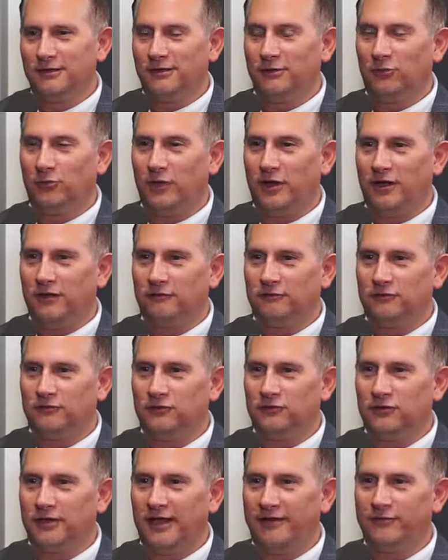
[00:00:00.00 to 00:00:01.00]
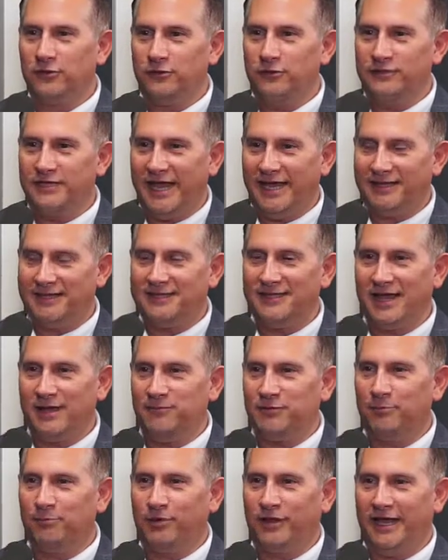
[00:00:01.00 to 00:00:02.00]
Well, have you taken the
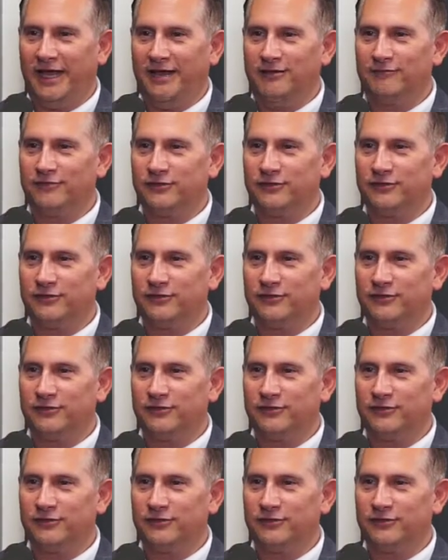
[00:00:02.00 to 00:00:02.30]
time to plan